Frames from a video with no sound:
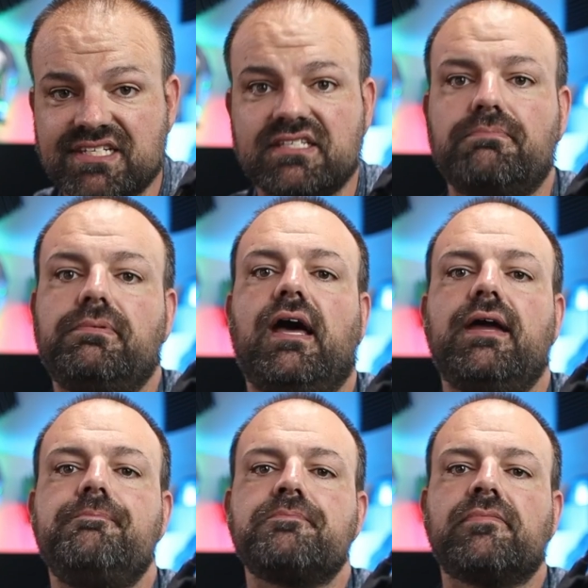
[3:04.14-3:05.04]
is the
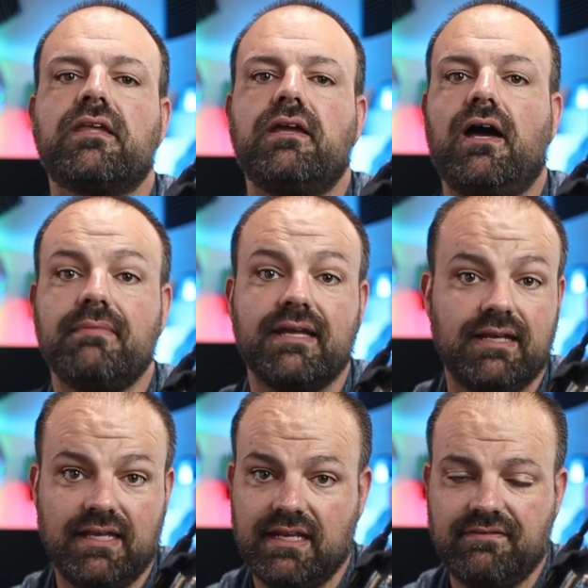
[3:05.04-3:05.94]
play. It
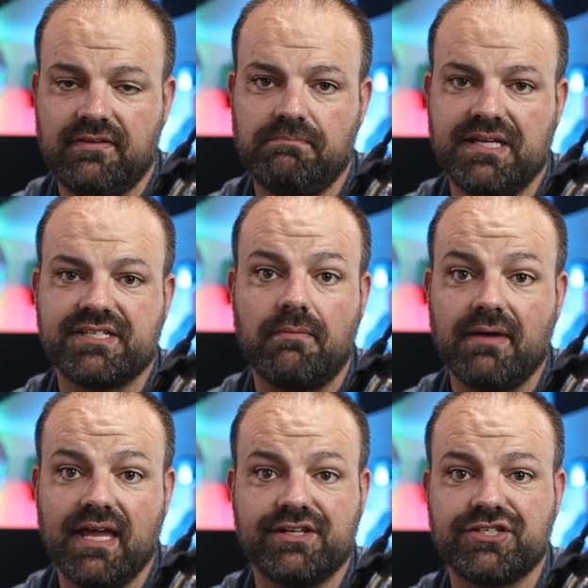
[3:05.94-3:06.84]
even beats out
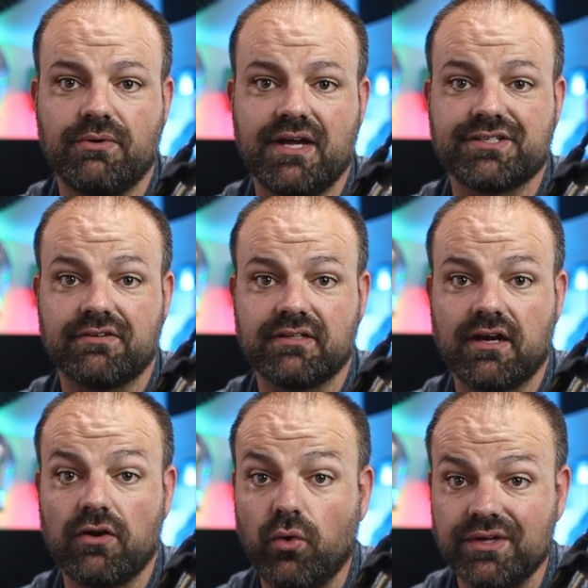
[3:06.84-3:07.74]
my H2S over
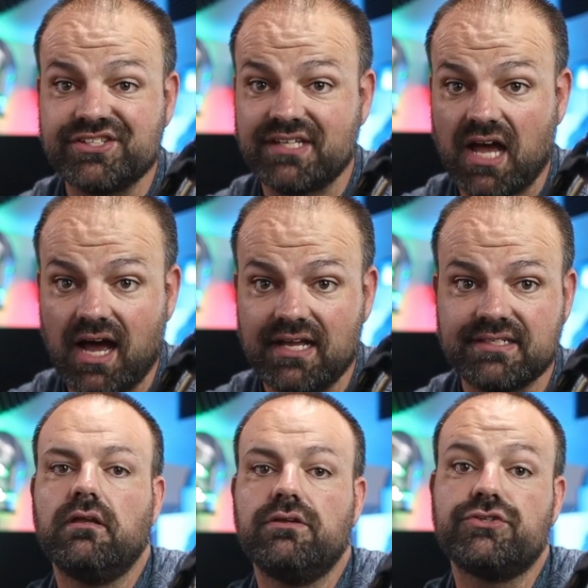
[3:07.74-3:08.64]
there on
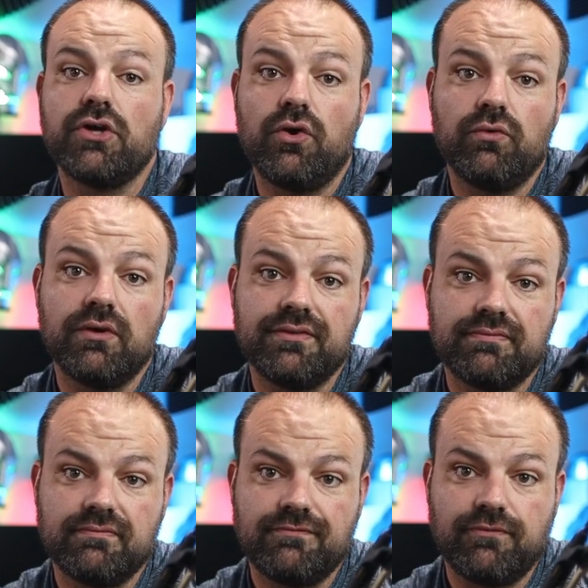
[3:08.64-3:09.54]
size. So
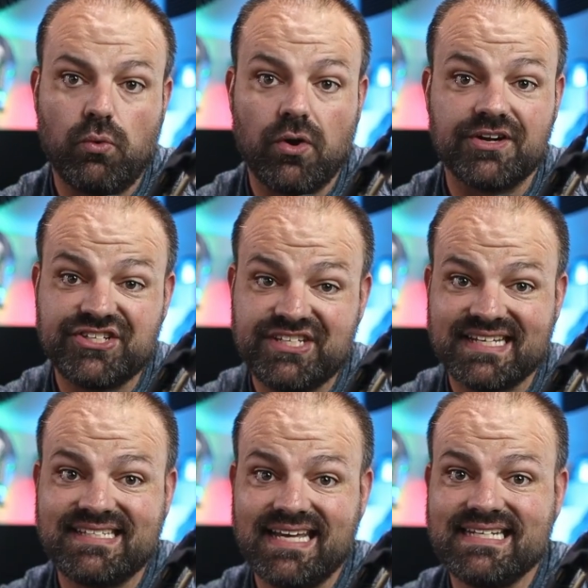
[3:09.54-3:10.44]
for
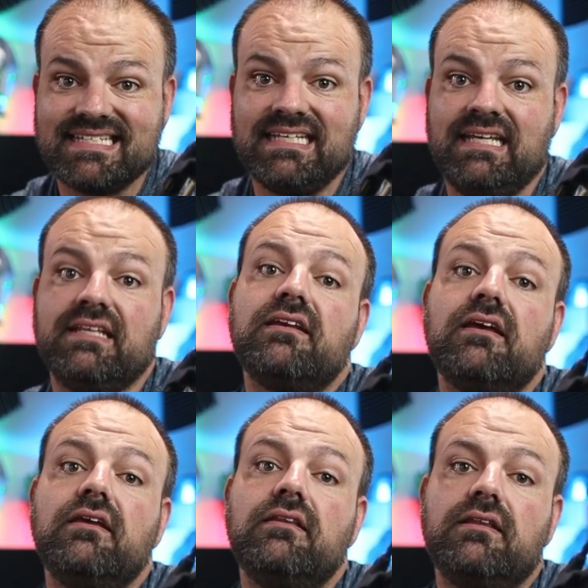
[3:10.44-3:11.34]
$619,
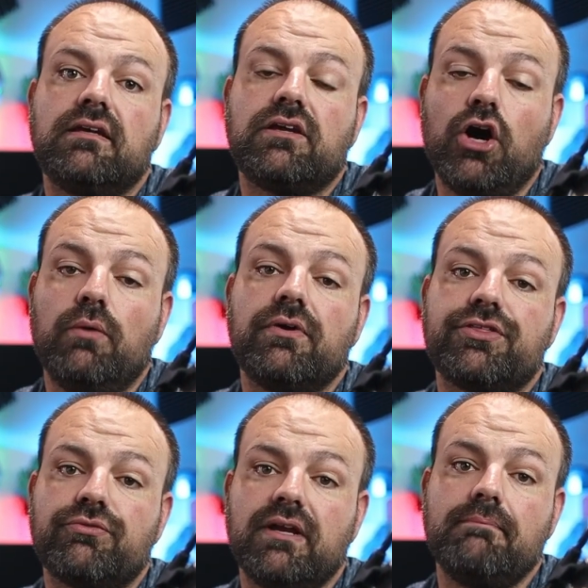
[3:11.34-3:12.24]
the Kobra
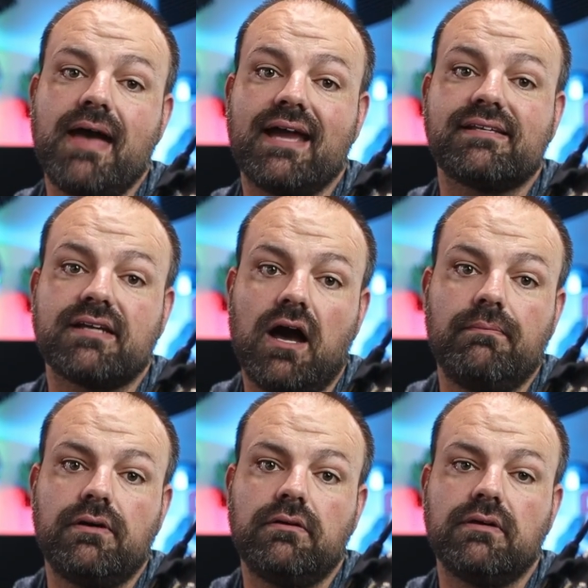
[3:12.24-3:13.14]
3 Max
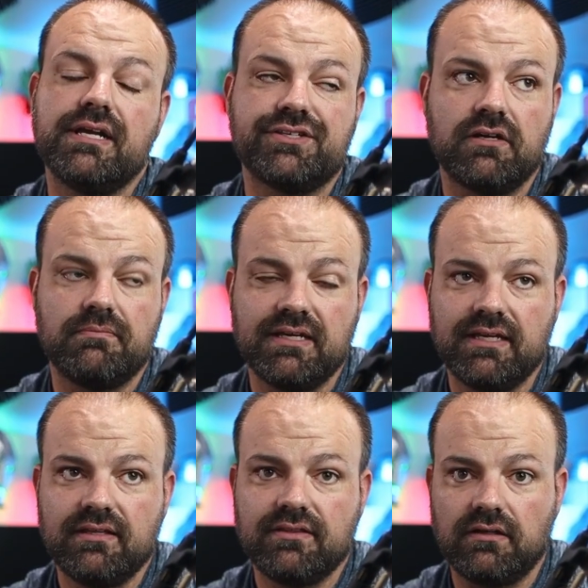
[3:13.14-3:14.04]
Combo is going to
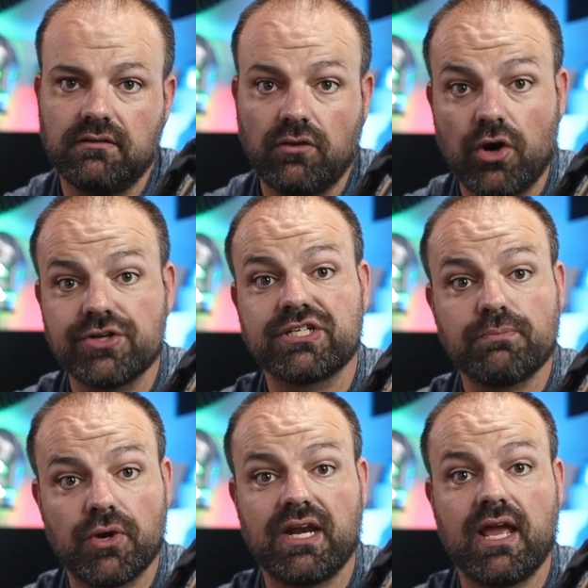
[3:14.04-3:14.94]
be the largest
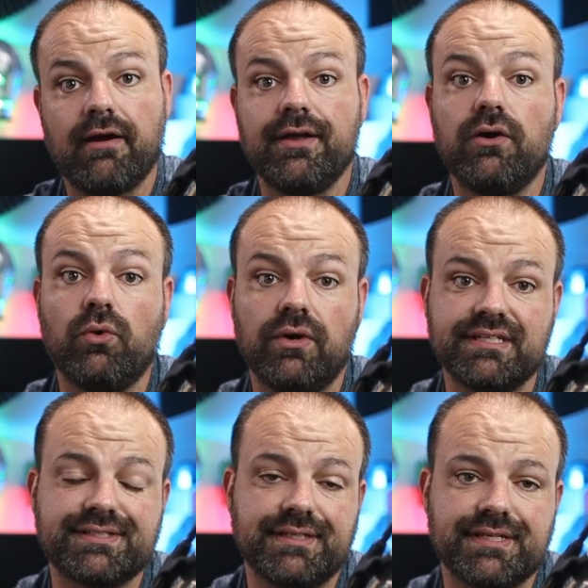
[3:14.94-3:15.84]
print area on
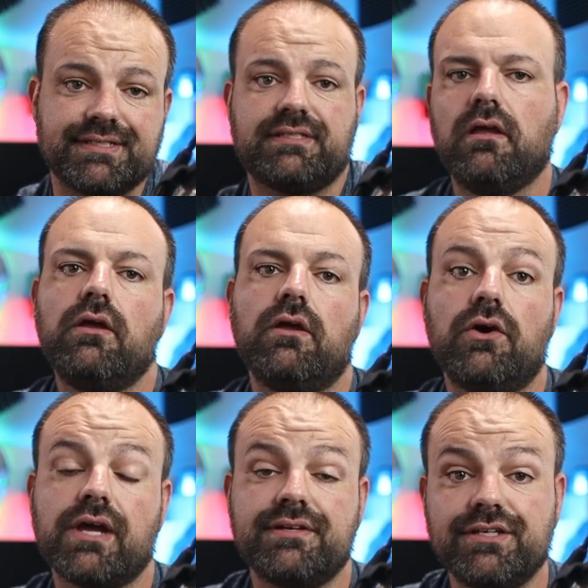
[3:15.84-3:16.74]
this list.
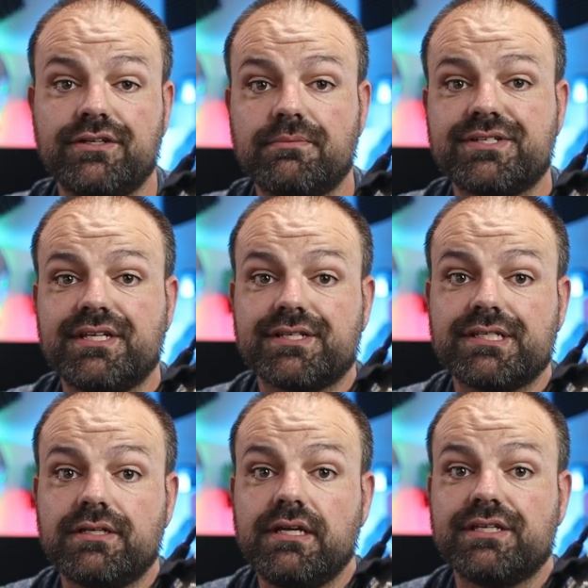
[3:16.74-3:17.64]
Okay, deal number 6
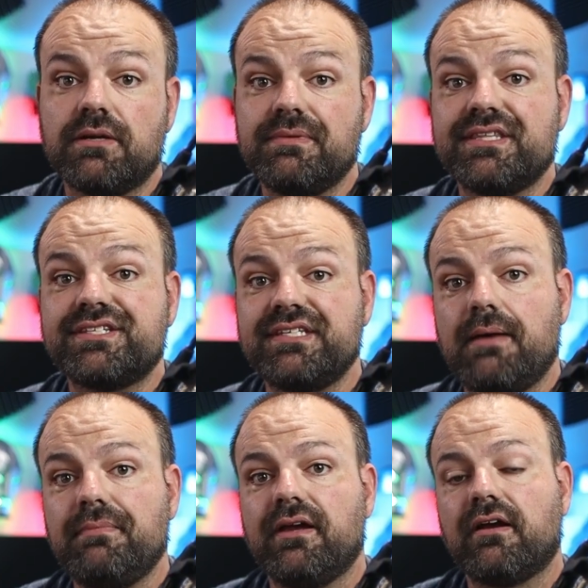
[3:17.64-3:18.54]
is going to be the
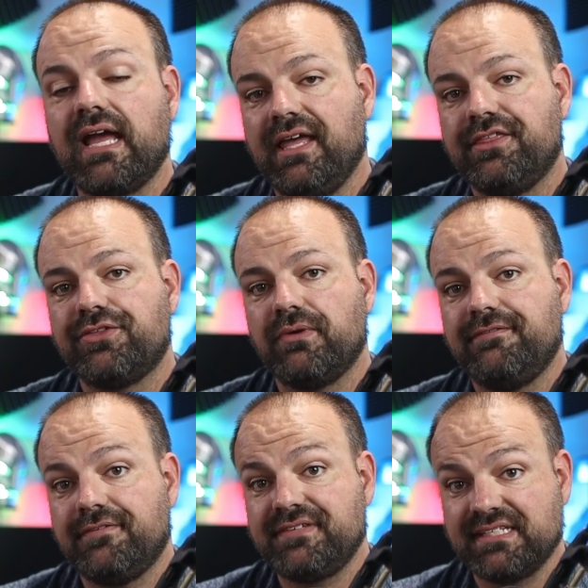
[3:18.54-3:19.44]
Snapmaker
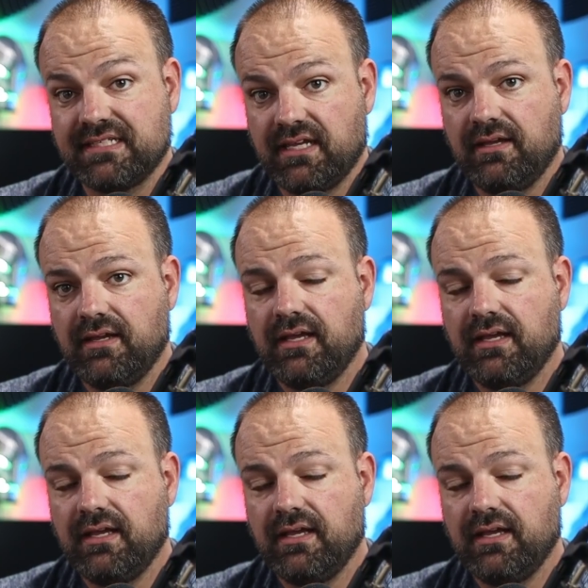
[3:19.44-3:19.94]
A350T.